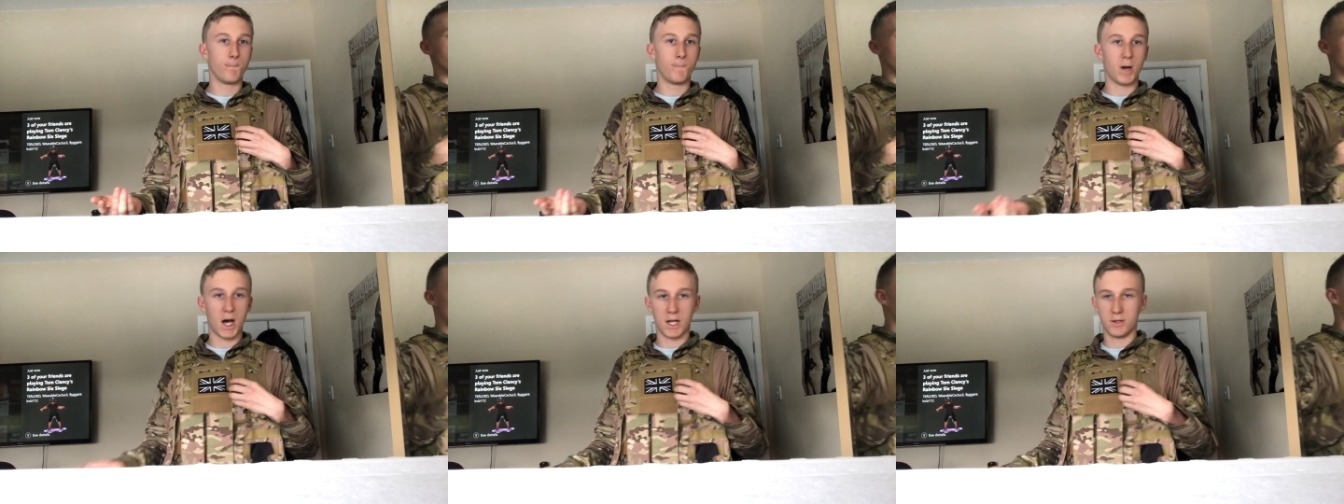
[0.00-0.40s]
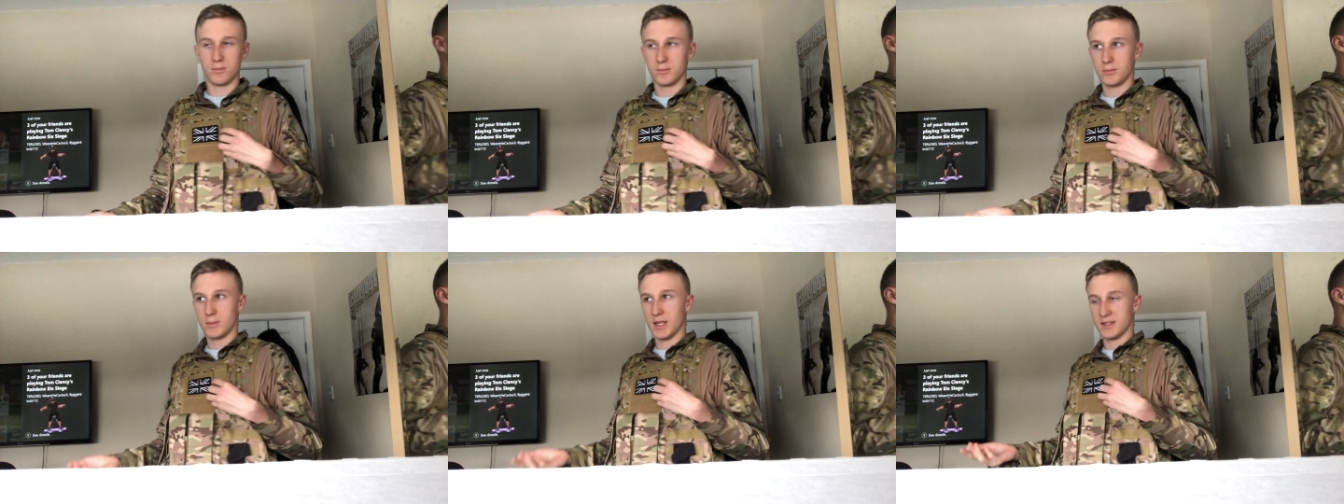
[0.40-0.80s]
but
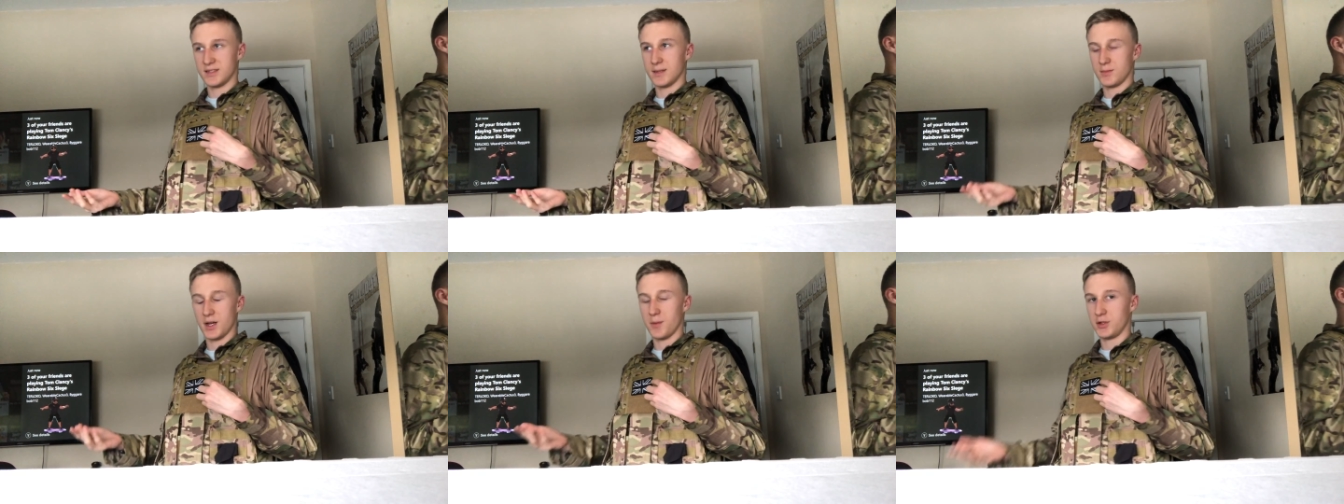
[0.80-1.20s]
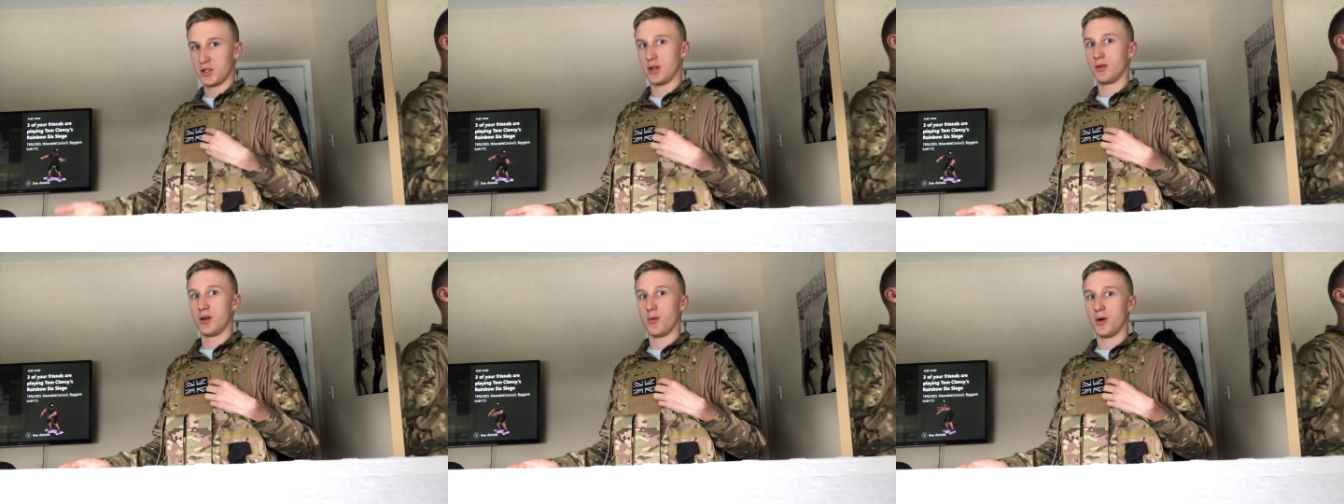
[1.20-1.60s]
at the same time I
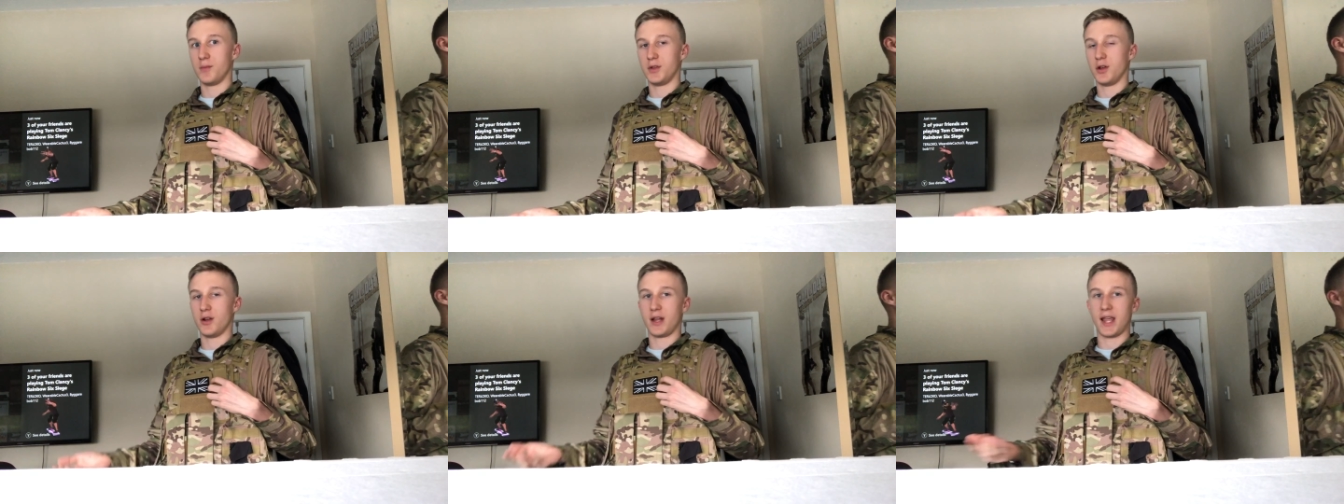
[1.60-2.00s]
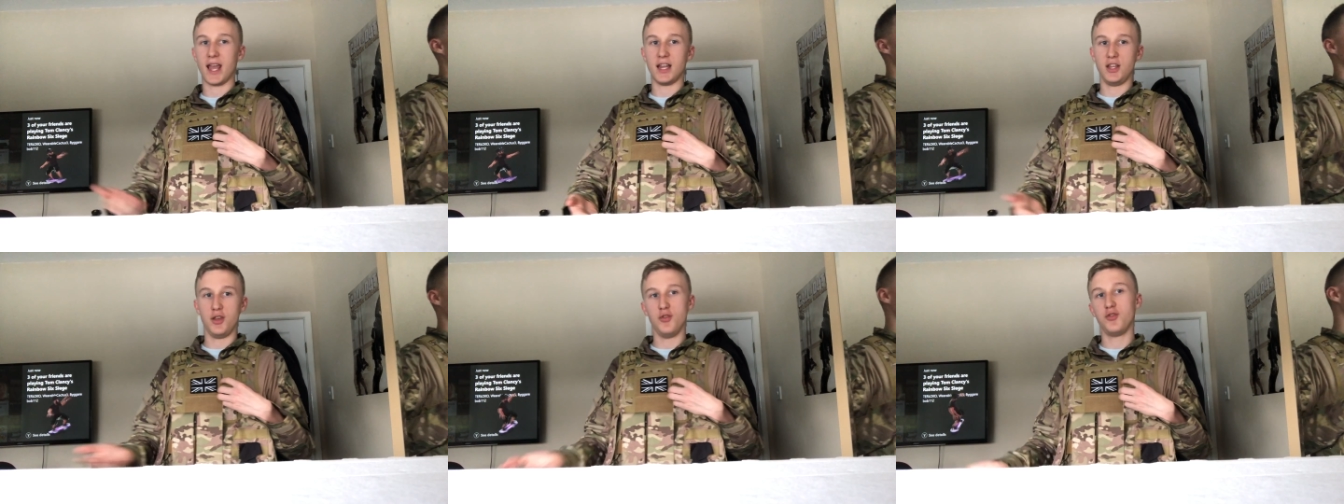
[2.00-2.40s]
don't know what I'm doing. I'm
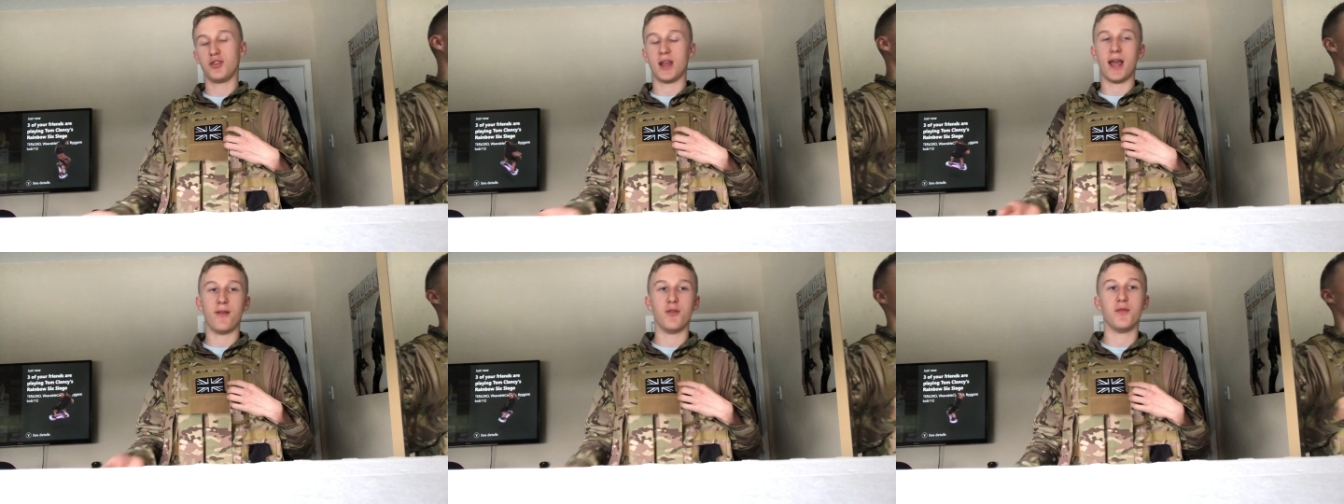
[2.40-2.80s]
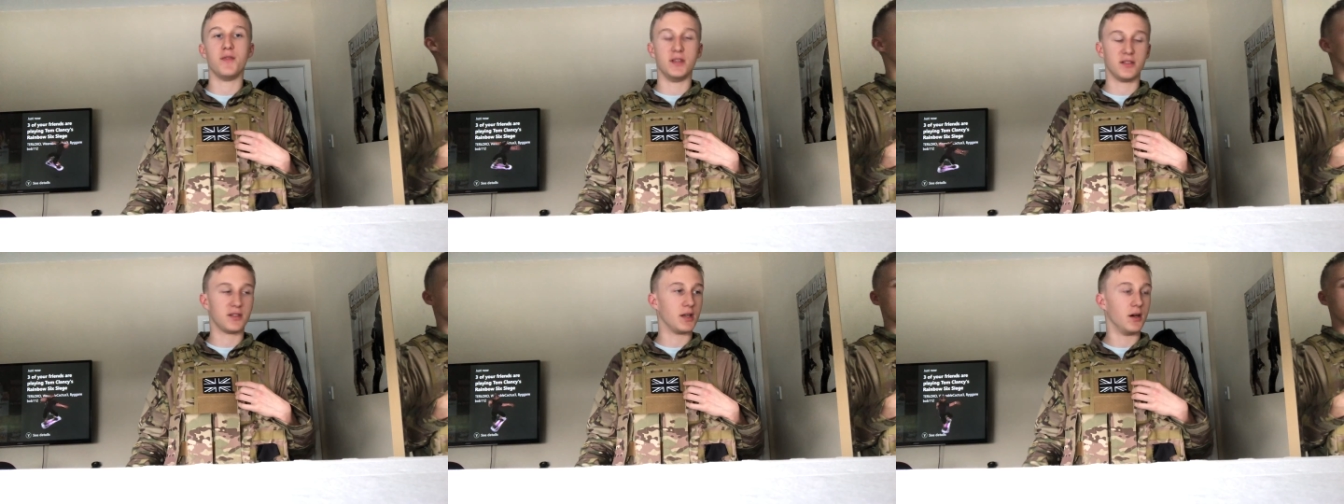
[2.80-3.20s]
getting used to
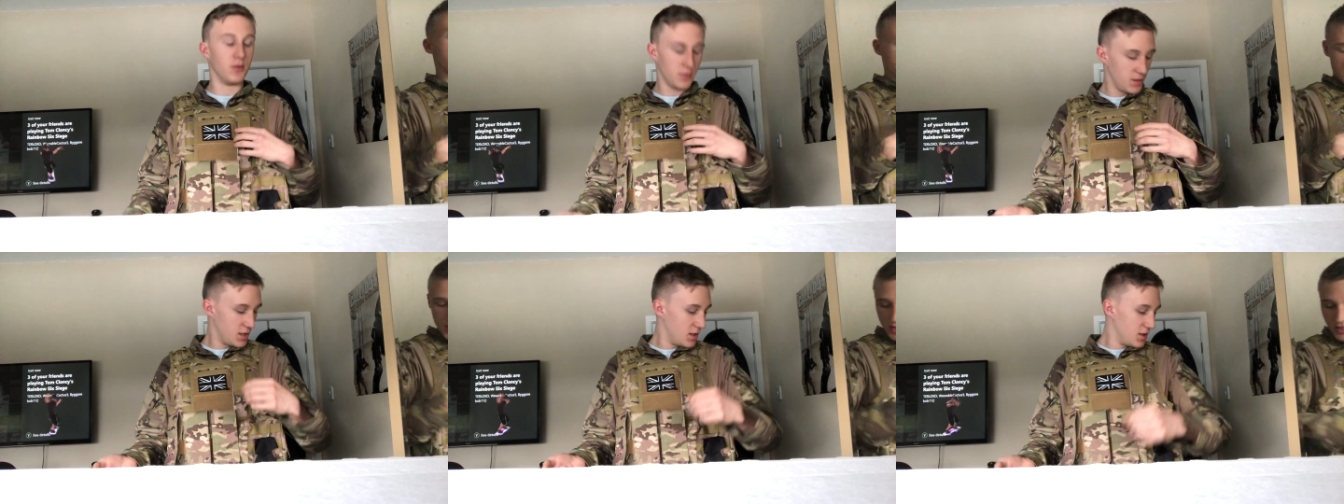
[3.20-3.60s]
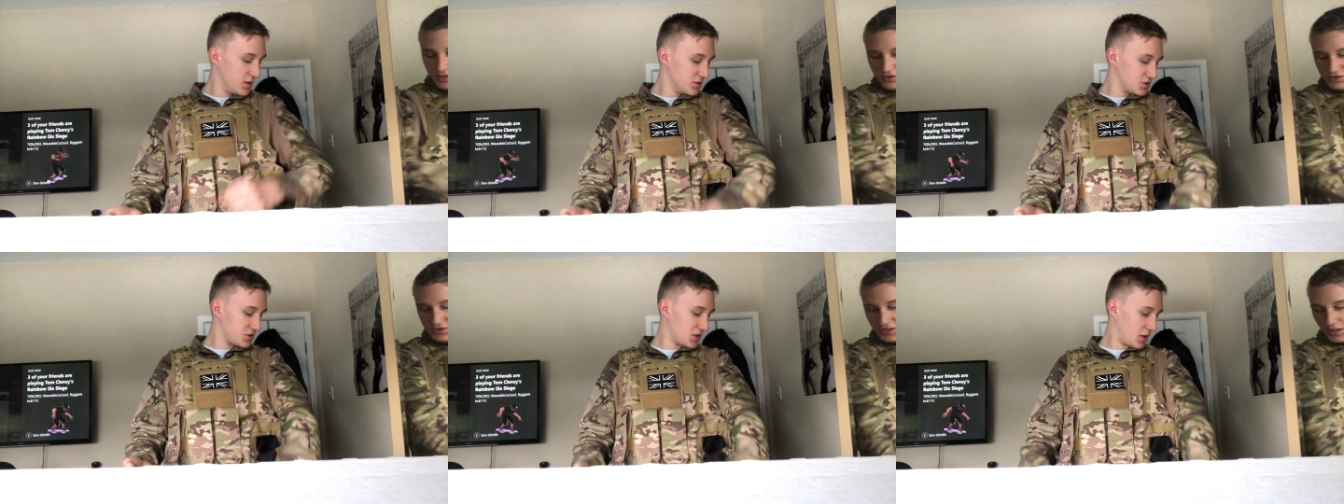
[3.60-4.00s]
everything still,
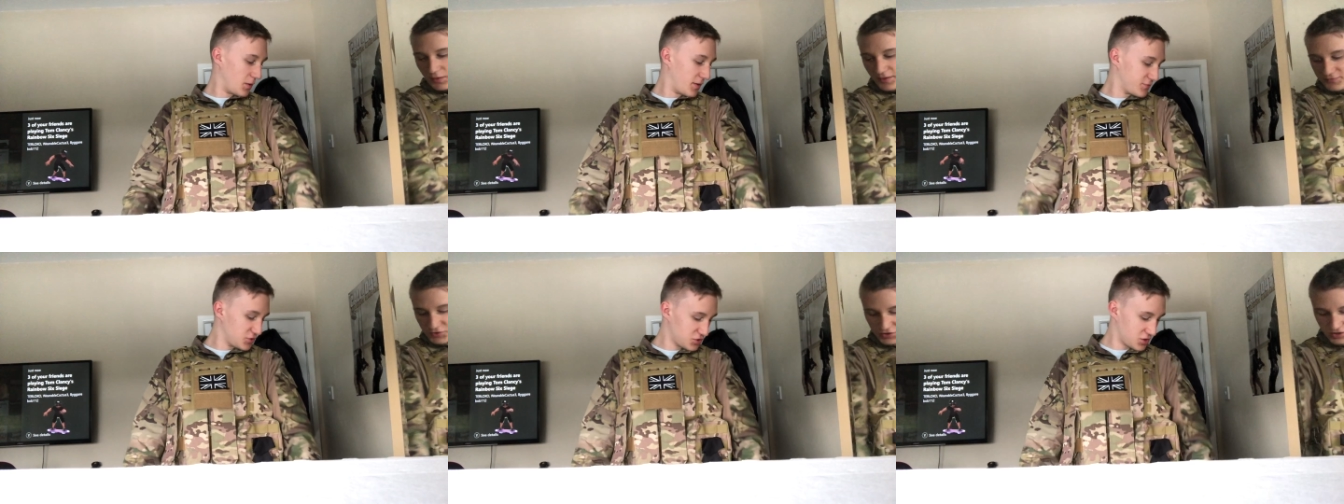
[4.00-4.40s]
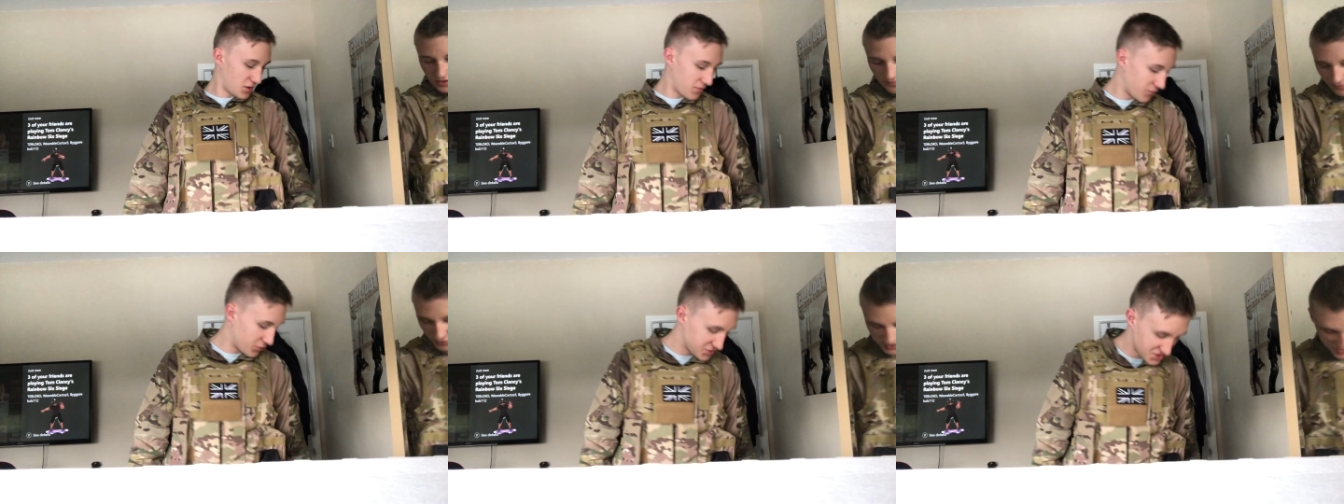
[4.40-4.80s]
so I've just
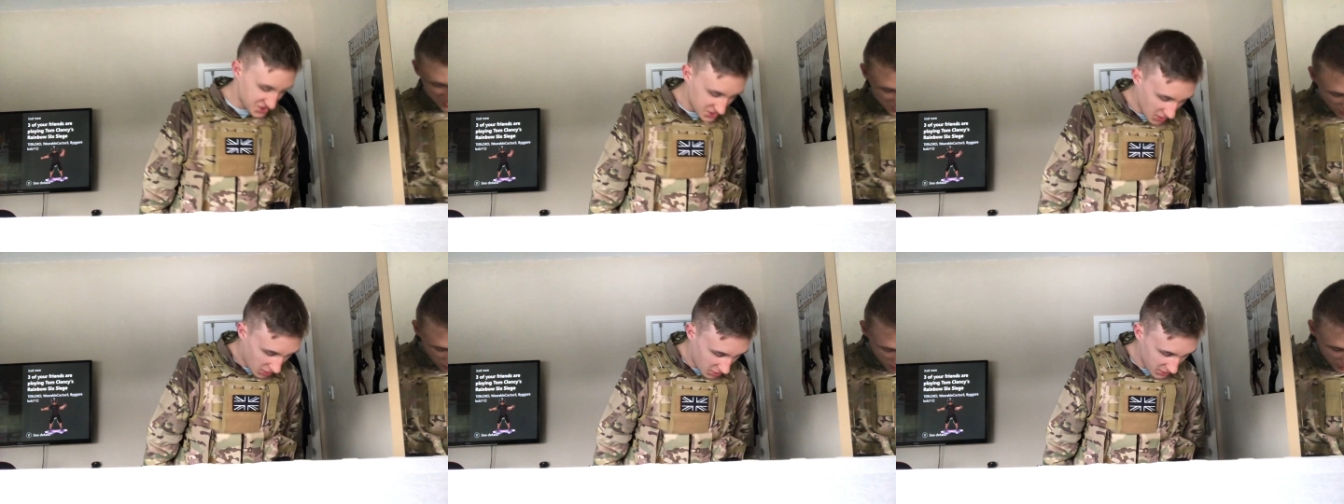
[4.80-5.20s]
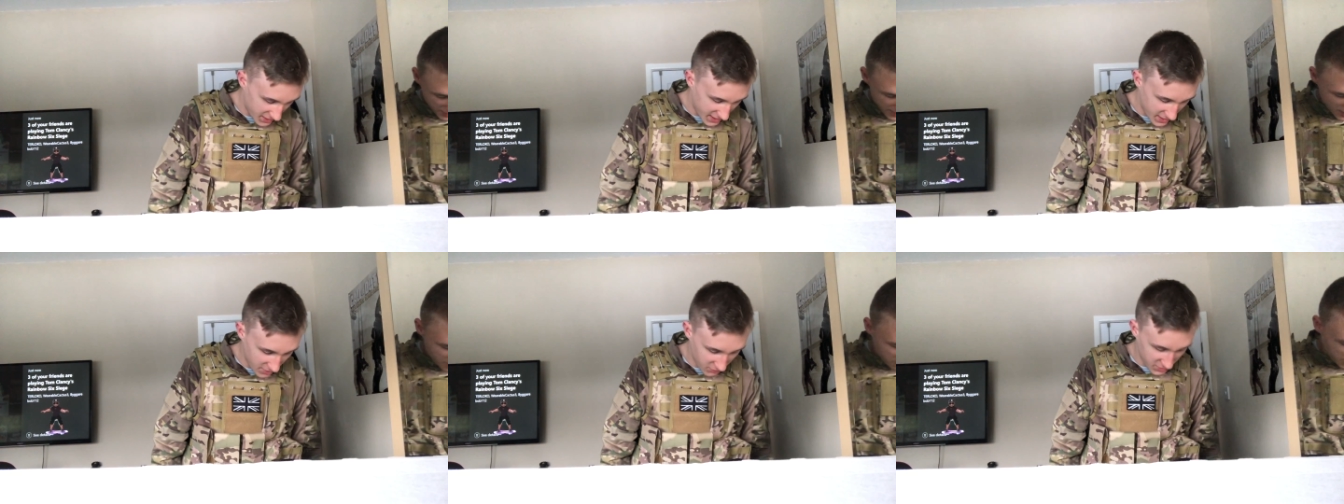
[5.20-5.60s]
gone for starter gear